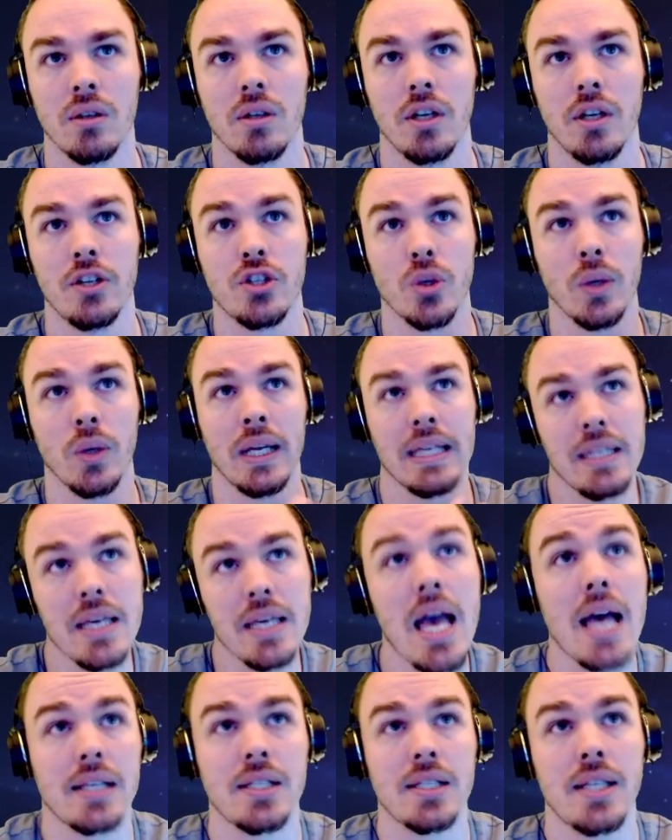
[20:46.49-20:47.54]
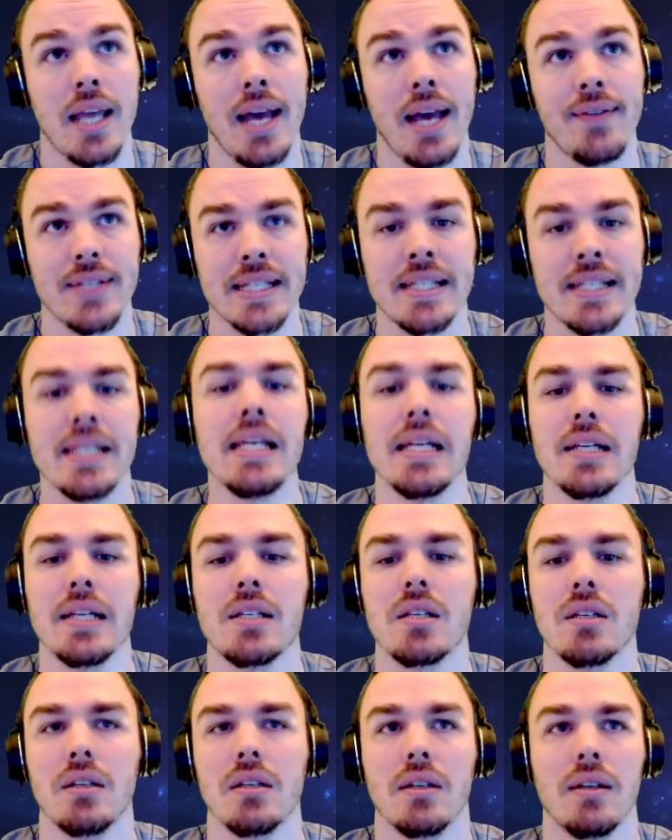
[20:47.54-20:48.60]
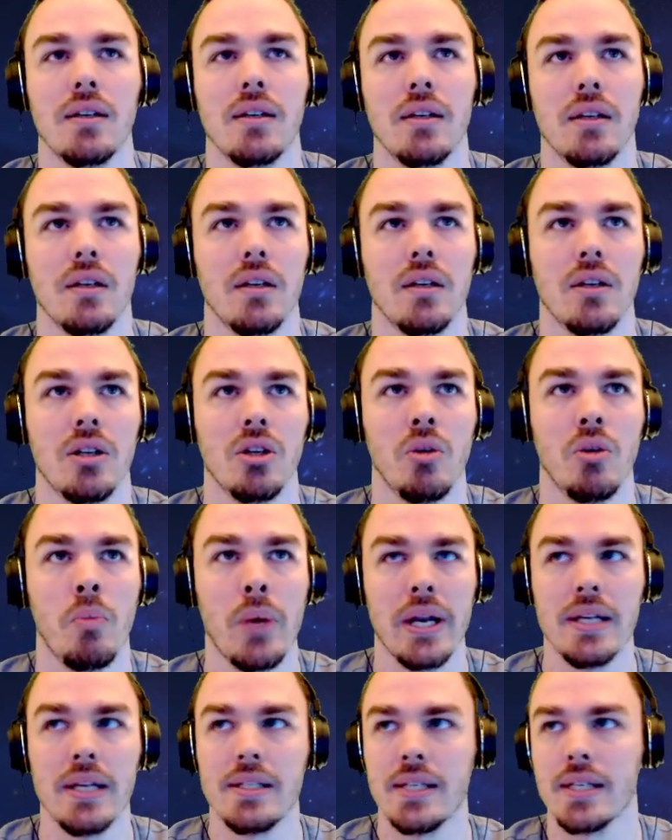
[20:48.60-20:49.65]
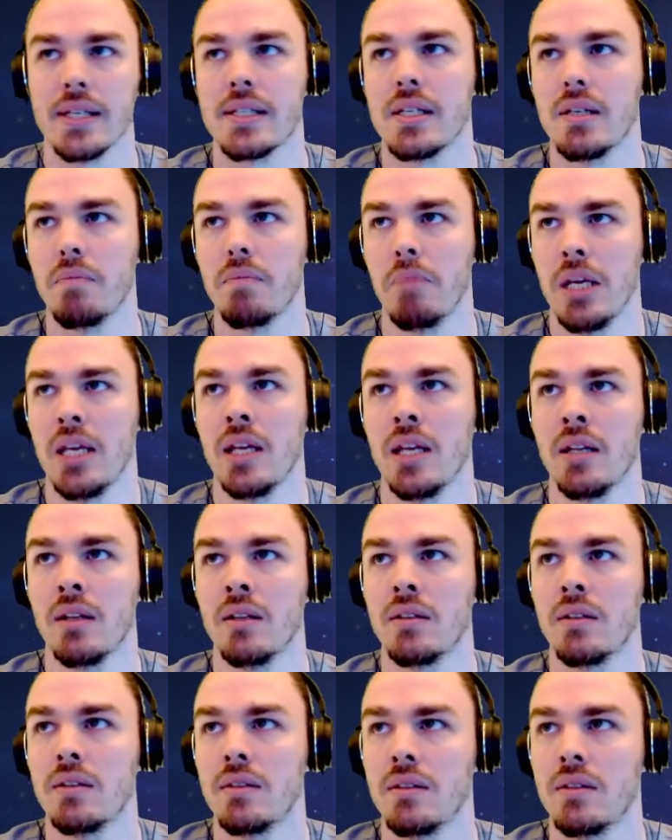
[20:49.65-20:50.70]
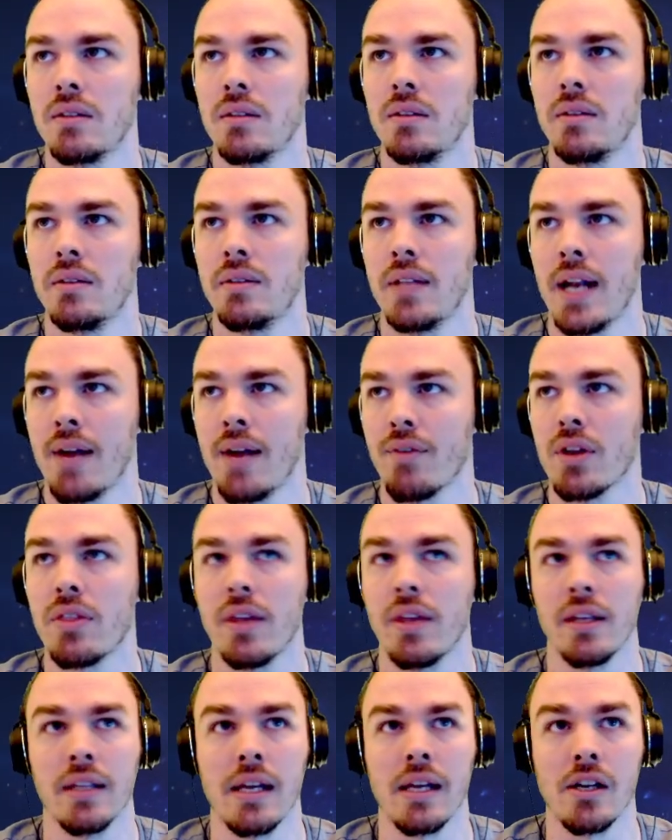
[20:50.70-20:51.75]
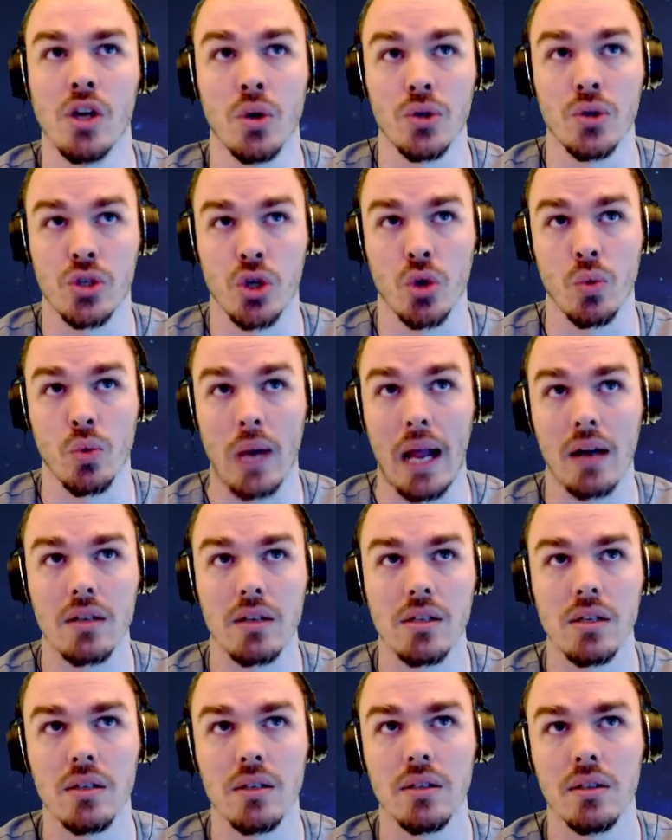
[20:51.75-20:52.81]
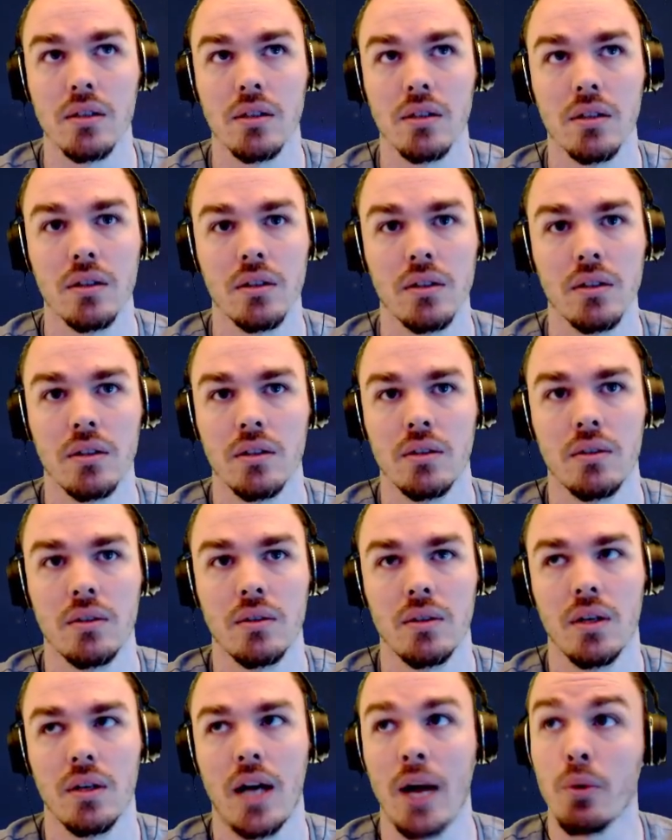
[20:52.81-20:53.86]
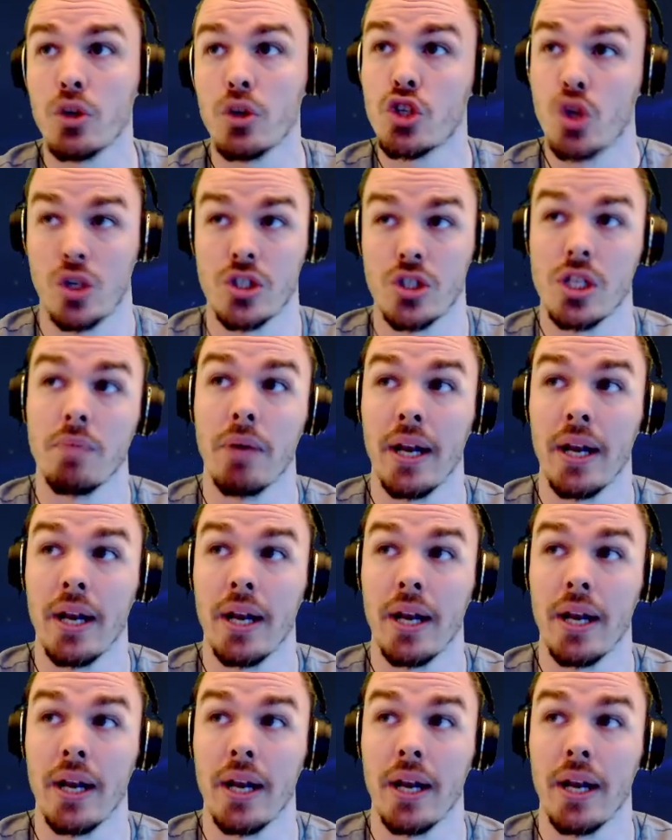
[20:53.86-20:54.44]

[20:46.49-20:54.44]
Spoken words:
And so like, yes, they have a seat, but it doesn't mean that everything they know is correct. I would trust them on